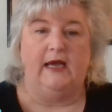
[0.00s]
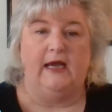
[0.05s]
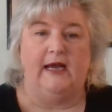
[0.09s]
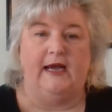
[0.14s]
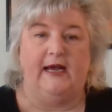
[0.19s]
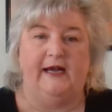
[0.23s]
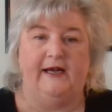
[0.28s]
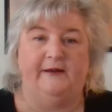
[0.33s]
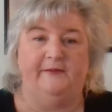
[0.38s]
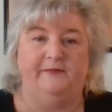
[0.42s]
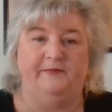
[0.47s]

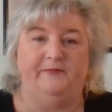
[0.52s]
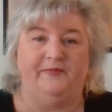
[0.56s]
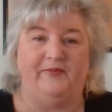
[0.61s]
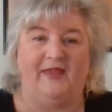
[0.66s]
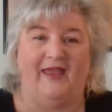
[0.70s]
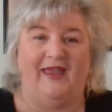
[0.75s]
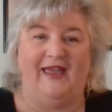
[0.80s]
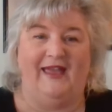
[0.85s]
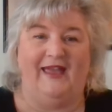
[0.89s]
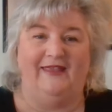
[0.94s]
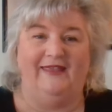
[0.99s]
And
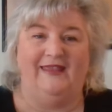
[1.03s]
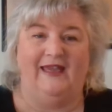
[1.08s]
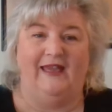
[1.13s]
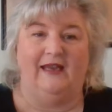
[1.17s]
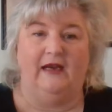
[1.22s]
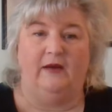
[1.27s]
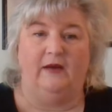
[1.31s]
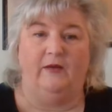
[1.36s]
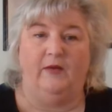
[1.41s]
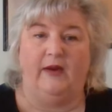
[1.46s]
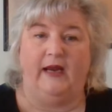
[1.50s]

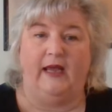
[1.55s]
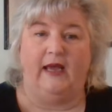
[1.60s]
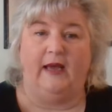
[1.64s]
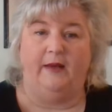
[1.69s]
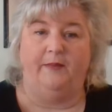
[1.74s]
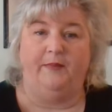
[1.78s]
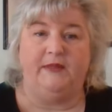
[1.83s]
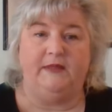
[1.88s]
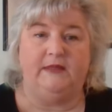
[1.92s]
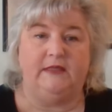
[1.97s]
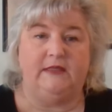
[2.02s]
then what
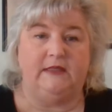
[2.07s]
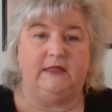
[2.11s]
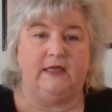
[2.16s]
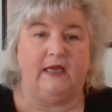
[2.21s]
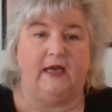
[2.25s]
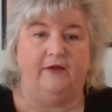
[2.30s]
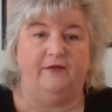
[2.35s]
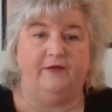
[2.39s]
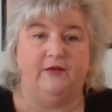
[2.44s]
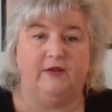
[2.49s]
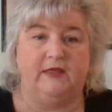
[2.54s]
happens is
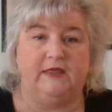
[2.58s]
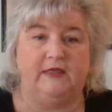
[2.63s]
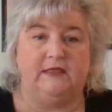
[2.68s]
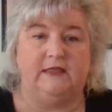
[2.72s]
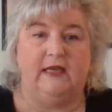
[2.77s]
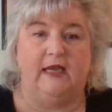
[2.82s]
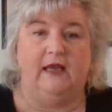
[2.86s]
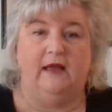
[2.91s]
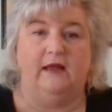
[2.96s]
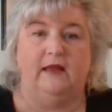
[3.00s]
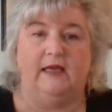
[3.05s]
after the
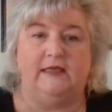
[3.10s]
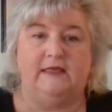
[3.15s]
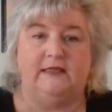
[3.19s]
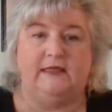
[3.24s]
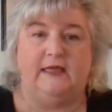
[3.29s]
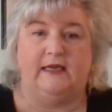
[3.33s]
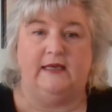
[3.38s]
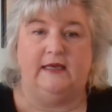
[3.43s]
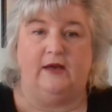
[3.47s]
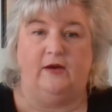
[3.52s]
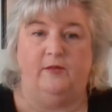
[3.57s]
sale, I
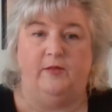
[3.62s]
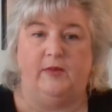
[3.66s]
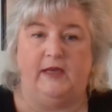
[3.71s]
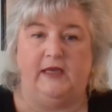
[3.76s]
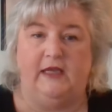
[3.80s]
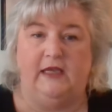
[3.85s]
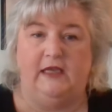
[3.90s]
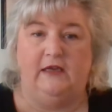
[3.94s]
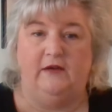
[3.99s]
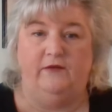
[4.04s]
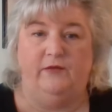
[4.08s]
send out my
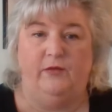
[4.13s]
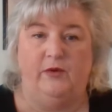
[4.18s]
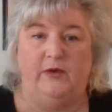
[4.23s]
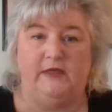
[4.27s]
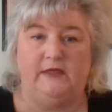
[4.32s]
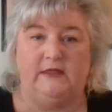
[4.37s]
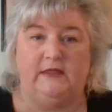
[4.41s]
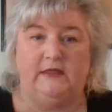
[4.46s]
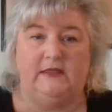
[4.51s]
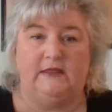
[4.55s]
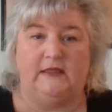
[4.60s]

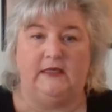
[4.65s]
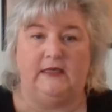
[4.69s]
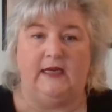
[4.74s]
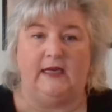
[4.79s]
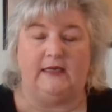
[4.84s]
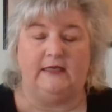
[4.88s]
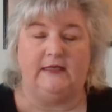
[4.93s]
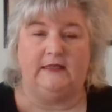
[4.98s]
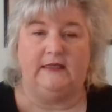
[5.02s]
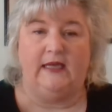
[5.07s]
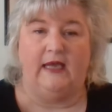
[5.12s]
invoices the
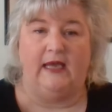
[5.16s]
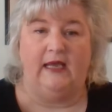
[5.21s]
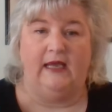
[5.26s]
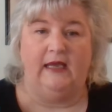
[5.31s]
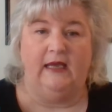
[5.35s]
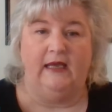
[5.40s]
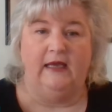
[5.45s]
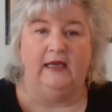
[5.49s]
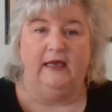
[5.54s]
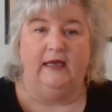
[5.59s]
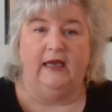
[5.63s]
next
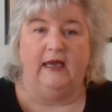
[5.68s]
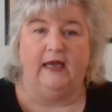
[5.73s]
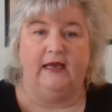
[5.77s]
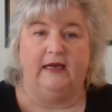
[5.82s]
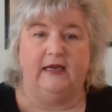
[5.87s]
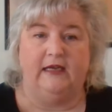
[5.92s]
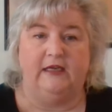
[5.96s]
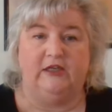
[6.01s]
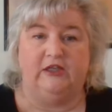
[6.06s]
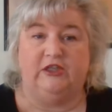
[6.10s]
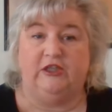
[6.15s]
day
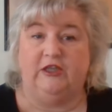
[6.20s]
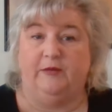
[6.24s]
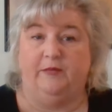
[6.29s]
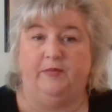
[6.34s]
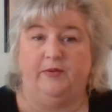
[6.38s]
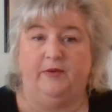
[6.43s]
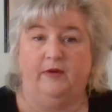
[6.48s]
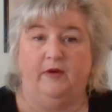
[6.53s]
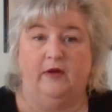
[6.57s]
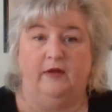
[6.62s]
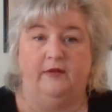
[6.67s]
and I ship
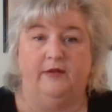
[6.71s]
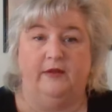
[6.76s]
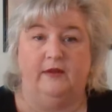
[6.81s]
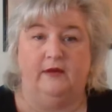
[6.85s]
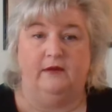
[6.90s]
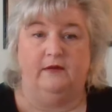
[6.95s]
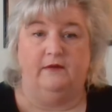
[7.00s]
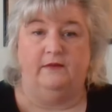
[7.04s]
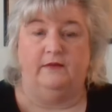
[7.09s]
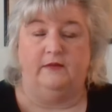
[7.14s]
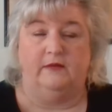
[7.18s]
on
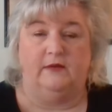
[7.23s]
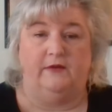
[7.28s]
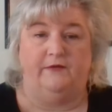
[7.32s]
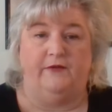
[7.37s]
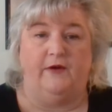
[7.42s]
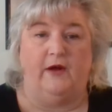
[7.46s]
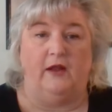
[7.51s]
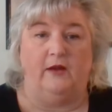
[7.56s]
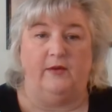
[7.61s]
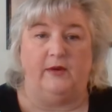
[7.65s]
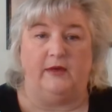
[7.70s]
the
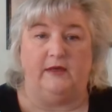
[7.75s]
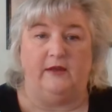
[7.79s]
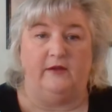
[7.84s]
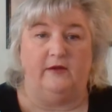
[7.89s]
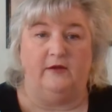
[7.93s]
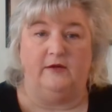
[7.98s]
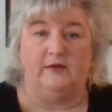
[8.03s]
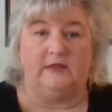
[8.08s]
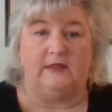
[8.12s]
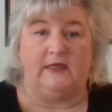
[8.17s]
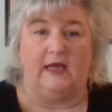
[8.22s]
following
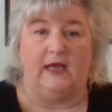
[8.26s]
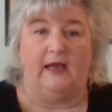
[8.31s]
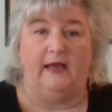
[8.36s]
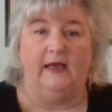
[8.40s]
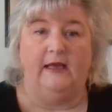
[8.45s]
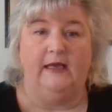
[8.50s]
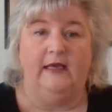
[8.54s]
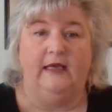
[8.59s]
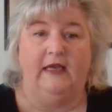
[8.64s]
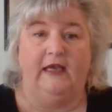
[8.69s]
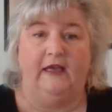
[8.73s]
Thursday
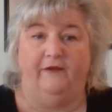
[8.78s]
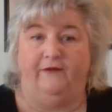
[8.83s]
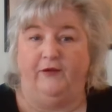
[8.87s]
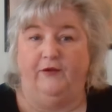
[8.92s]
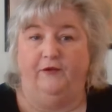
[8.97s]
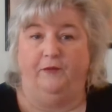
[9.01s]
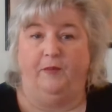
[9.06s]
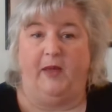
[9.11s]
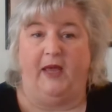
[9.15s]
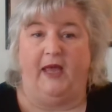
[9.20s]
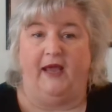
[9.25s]
if
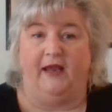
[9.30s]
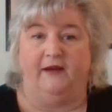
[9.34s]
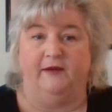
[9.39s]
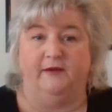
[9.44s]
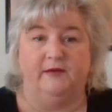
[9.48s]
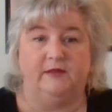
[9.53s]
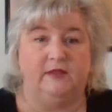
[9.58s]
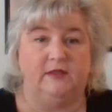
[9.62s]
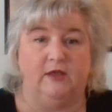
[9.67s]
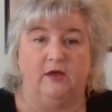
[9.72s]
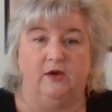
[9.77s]
you've paid.
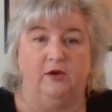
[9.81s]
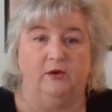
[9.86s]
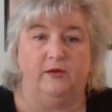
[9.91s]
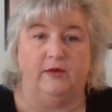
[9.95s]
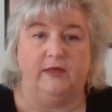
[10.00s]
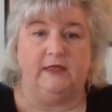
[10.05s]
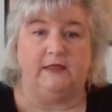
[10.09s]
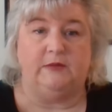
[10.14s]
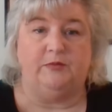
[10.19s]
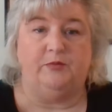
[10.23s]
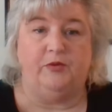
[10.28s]
So
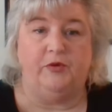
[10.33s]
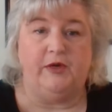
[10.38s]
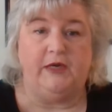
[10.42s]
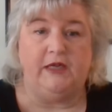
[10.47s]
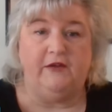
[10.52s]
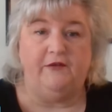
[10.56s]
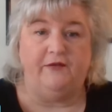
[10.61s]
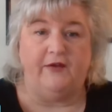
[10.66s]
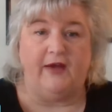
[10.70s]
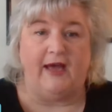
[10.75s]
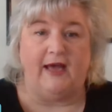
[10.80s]
it's
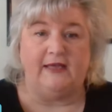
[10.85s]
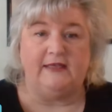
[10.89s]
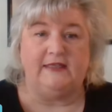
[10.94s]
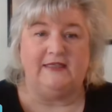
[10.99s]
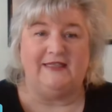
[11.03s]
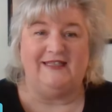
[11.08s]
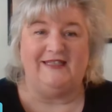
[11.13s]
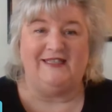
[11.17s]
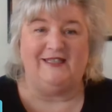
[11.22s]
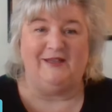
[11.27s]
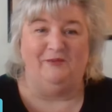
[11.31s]
pretty
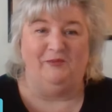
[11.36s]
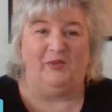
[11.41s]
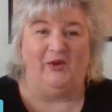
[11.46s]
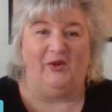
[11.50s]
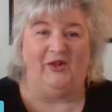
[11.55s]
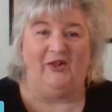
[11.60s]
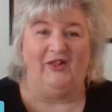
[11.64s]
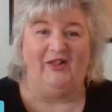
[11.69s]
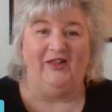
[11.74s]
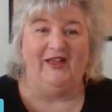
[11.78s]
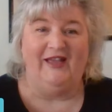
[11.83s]
fast and
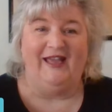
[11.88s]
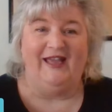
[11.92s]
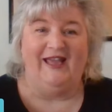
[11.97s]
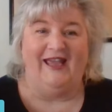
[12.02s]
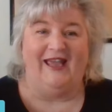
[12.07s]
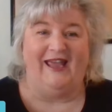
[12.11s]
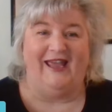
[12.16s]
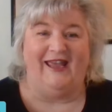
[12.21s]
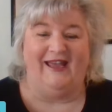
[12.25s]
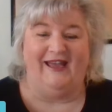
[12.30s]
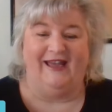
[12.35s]
simple,
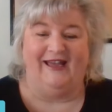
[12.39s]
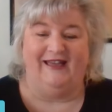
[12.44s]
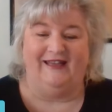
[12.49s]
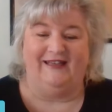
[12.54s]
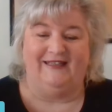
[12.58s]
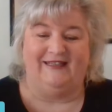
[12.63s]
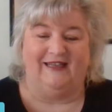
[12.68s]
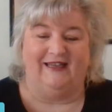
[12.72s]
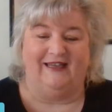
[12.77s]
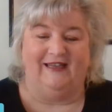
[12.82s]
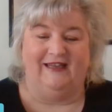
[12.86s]

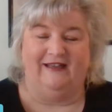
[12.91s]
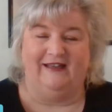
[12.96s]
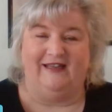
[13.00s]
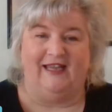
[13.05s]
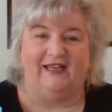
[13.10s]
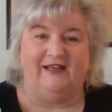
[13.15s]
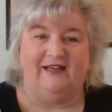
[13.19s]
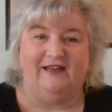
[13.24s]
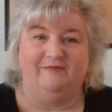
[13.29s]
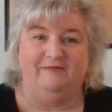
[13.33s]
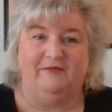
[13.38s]
and I
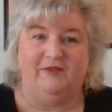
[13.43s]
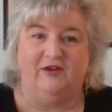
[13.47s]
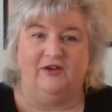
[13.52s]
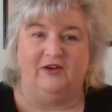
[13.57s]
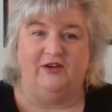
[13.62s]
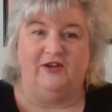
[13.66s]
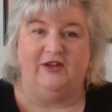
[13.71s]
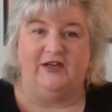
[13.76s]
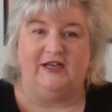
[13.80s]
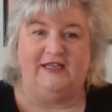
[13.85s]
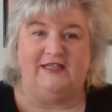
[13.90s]
get
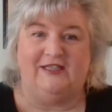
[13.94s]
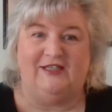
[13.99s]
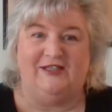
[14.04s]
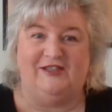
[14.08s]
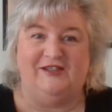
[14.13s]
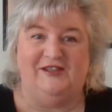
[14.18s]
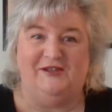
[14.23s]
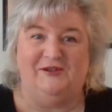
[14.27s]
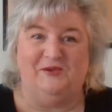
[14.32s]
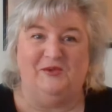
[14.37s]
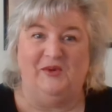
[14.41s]
your goodies
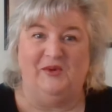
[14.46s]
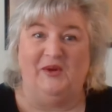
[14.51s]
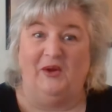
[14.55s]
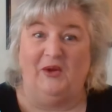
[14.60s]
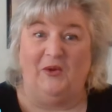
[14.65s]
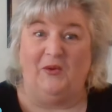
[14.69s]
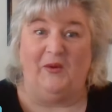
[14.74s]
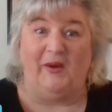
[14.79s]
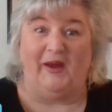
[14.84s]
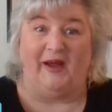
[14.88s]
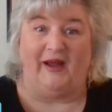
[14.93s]
to you real
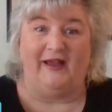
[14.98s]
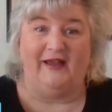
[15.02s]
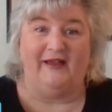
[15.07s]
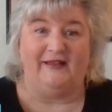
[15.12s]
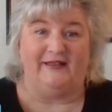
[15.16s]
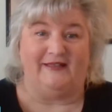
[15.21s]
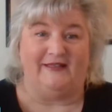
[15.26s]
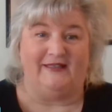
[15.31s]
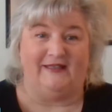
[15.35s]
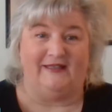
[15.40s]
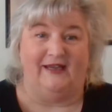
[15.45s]
quick
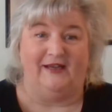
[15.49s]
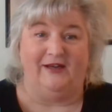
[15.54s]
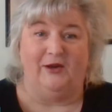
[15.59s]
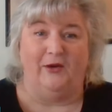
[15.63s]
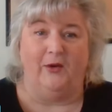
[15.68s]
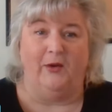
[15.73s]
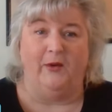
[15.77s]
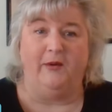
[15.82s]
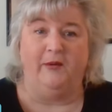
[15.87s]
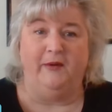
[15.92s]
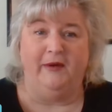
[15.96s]
because I
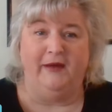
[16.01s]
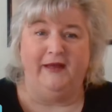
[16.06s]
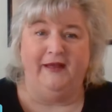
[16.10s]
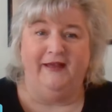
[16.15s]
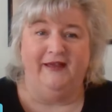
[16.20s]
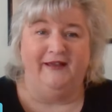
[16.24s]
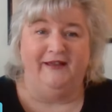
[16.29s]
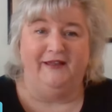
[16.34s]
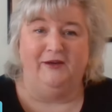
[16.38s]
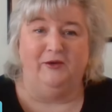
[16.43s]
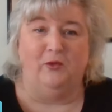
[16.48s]
know
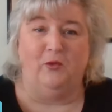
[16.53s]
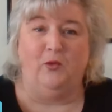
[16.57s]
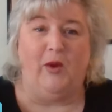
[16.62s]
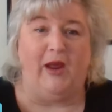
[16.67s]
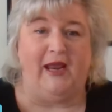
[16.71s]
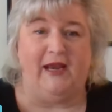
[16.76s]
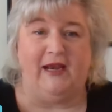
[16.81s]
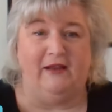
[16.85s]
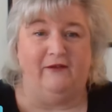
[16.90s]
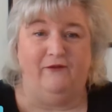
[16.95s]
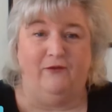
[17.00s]
you're
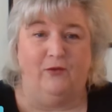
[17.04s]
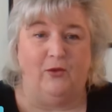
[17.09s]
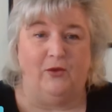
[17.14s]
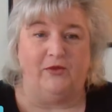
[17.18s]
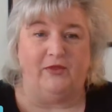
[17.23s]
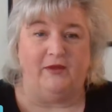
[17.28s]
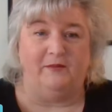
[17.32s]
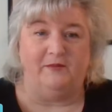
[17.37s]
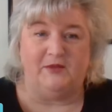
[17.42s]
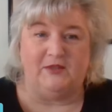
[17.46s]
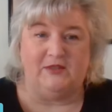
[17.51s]
waiting for
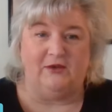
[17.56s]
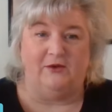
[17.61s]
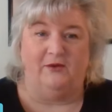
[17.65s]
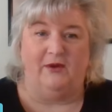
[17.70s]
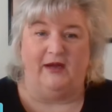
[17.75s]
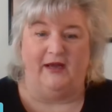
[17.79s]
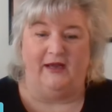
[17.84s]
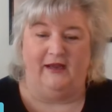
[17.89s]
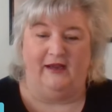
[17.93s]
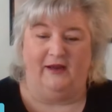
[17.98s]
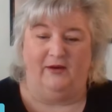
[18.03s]
them. So
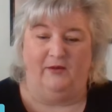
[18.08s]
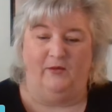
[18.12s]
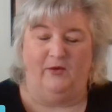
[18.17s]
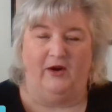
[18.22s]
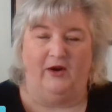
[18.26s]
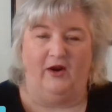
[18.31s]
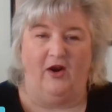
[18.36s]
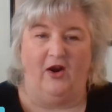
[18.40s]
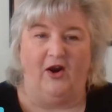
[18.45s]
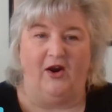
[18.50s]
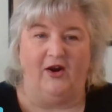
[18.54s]
I
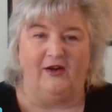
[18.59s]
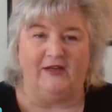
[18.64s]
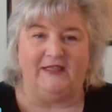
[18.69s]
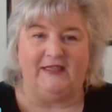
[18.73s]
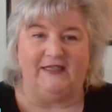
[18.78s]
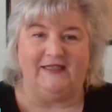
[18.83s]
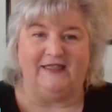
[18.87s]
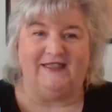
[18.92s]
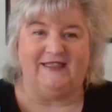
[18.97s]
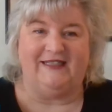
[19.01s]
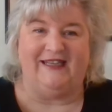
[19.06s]
work hard
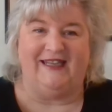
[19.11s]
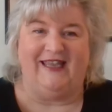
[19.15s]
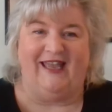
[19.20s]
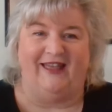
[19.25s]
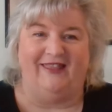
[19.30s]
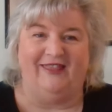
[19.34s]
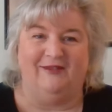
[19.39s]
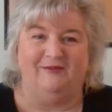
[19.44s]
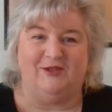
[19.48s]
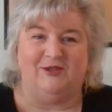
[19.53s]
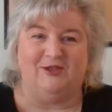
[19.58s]
to
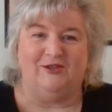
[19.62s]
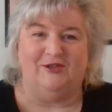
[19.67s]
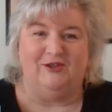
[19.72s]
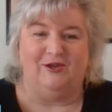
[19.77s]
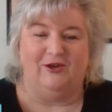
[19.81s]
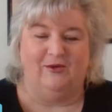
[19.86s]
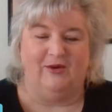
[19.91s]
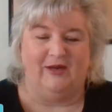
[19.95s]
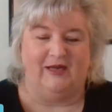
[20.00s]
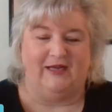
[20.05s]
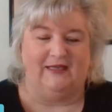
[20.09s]
get them to you
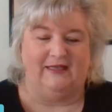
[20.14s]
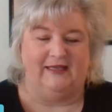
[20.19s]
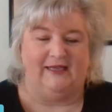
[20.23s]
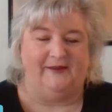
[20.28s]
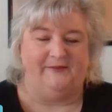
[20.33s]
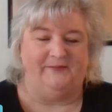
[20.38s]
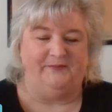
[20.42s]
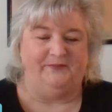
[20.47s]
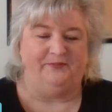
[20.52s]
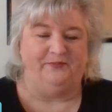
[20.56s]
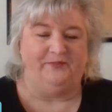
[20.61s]

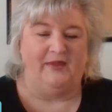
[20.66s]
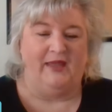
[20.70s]
quickly.